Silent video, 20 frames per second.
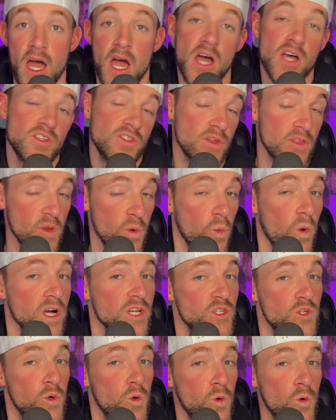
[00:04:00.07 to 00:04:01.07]
So then
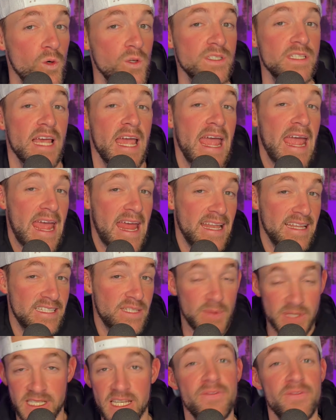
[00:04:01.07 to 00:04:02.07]
what tools, and
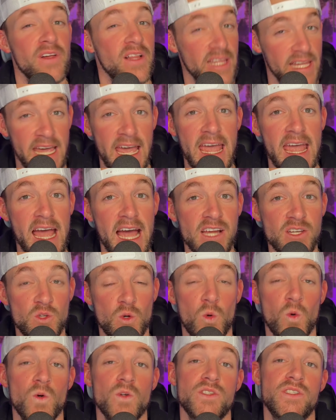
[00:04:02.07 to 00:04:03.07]
specifically AI
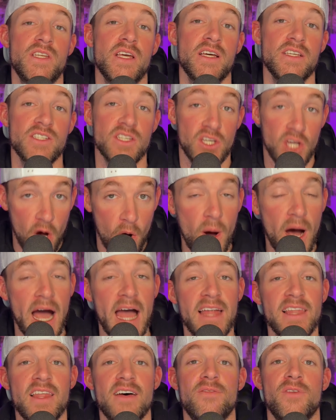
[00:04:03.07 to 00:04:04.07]
tools, does
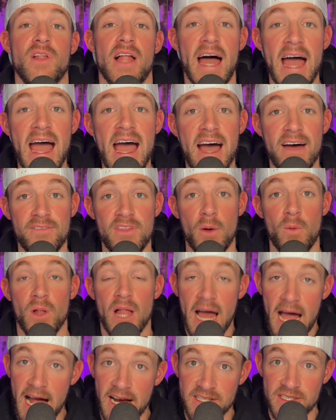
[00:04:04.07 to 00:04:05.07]
GoHighLevel have that will
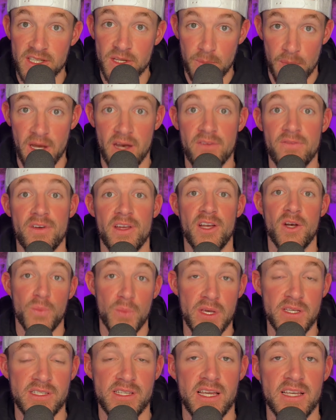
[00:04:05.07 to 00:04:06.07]
actually benefit your
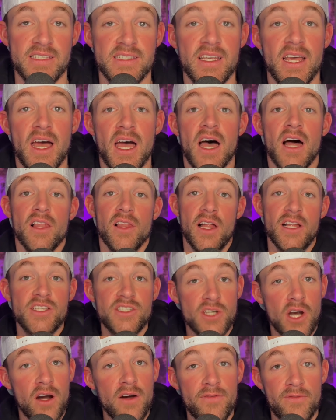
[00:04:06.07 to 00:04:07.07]
business? Let's
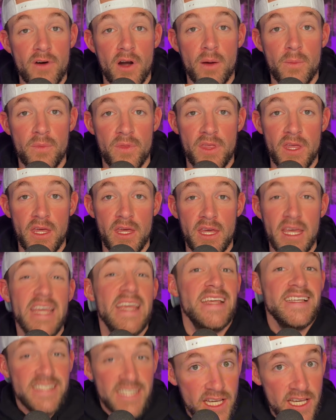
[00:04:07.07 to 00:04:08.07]
start from the
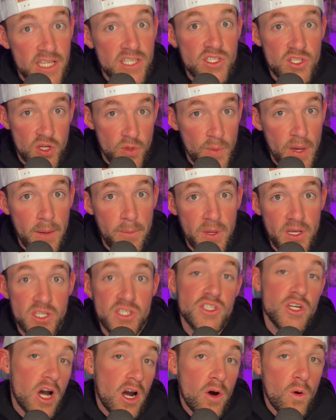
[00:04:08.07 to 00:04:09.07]
easiest to maybe
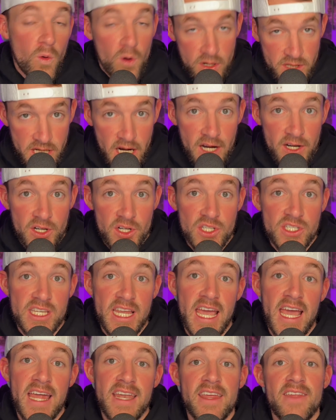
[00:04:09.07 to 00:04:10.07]
start or to
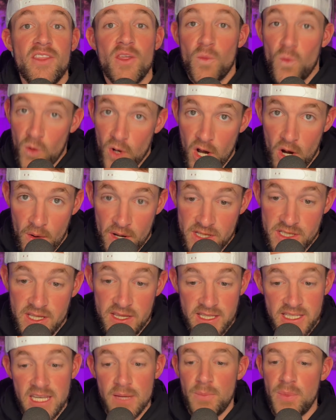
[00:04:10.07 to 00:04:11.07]
understand, and then we'll go into
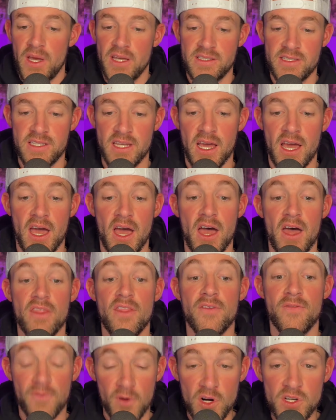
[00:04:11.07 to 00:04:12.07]
the deepest.
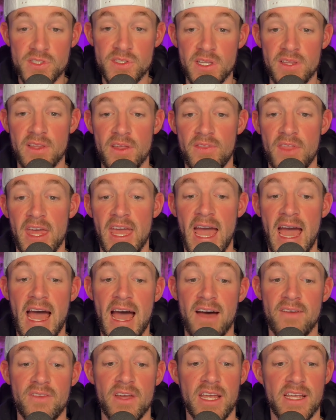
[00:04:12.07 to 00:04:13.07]
The first thing that they
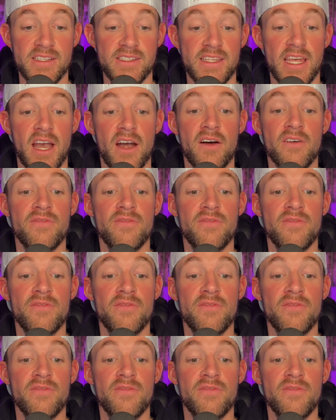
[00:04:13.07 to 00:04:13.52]
have is their